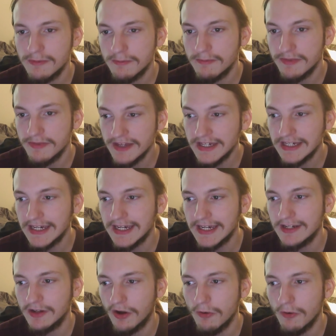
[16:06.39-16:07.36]
thinking
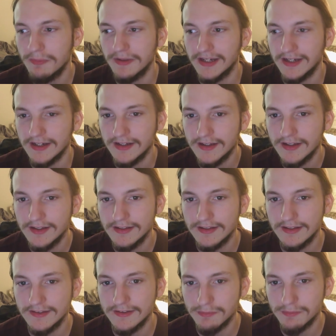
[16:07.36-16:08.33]
and hoping
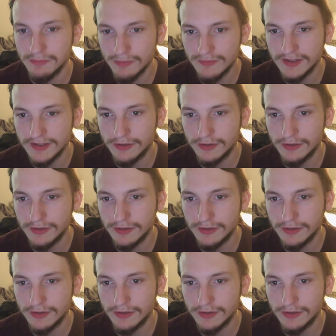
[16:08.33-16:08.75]
that this movie